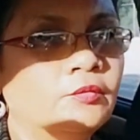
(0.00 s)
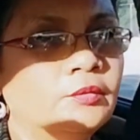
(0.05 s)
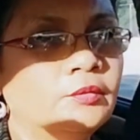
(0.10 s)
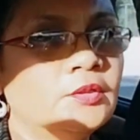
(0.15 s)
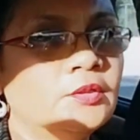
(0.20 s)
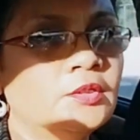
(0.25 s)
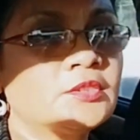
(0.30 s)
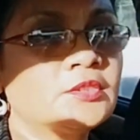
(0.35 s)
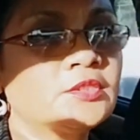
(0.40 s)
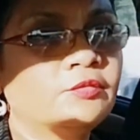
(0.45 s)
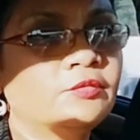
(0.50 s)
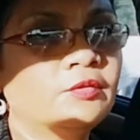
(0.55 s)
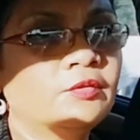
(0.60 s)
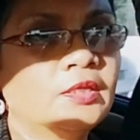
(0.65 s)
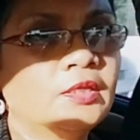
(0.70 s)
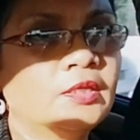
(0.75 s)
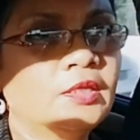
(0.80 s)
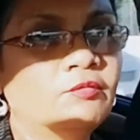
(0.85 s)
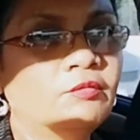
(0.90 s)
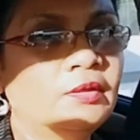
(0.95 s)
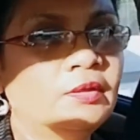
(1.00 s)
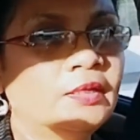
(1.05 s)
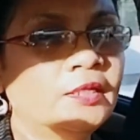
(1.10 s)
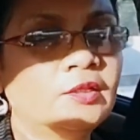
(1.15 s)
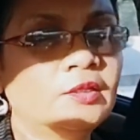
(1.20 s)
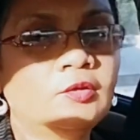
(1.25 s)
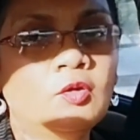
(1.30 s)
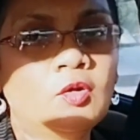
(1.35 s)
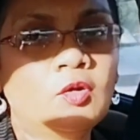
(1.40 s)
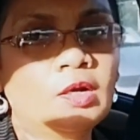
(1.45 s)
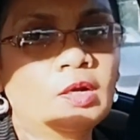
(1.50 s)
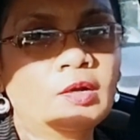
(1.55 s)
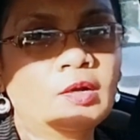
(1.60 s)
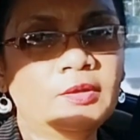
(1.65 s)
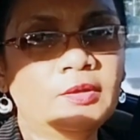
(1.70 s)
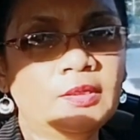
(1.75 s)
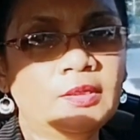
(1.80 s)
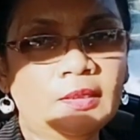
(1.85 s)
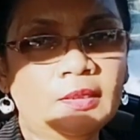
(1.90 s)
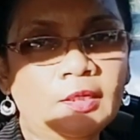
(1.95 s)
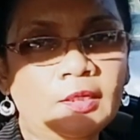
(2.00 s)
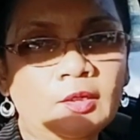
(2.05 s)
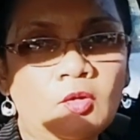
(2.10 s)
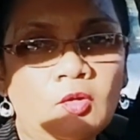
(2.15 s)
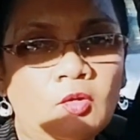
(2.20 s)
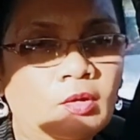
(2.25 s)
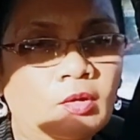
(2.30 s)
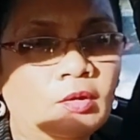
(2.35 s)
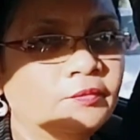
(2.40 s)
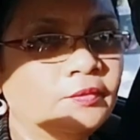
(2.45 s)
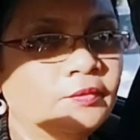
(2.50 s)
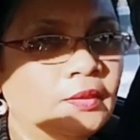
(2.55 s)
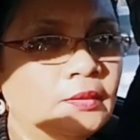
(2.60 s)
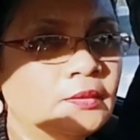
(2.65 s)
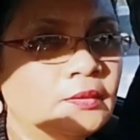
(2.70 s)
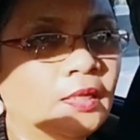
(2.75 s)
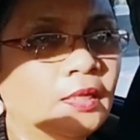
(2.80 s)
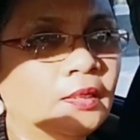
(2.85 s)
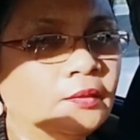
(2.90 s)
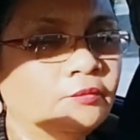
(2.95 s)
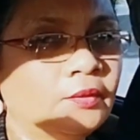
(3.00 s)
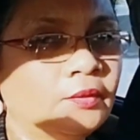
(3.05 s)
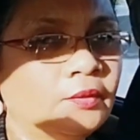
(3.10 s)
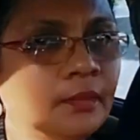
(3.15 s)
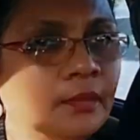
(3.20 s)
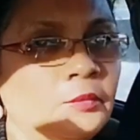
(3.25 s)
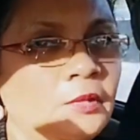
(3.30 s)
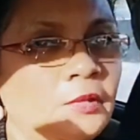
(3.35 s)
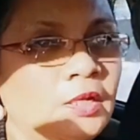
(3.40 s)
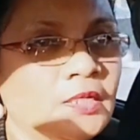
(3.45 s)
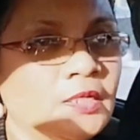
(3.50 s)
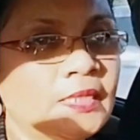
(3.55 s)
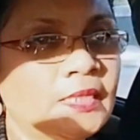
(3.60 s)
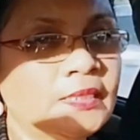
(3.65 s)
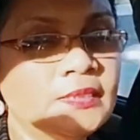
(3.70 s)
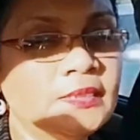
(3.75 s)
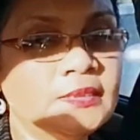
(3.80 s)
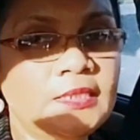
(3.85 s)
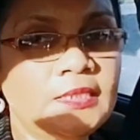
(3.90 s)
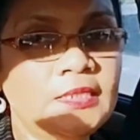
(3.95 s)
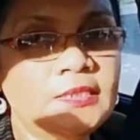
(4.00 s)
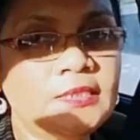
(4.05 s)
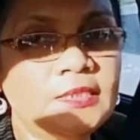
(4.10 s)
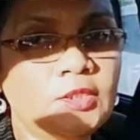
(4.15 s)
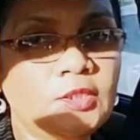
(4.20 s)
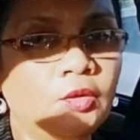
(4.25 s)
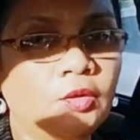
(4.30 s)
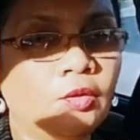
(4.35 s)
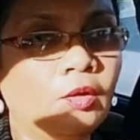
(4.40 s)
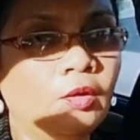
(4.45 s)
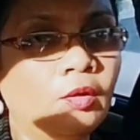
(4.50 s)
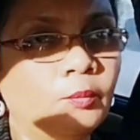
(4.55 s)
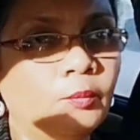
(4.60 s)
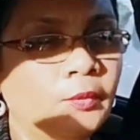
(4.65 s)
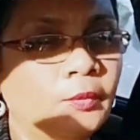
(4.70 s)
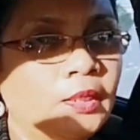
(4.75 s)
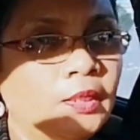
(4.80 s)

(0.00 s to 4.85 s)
Just forgive, let go of it, let go of it, and, and because that is eating you up.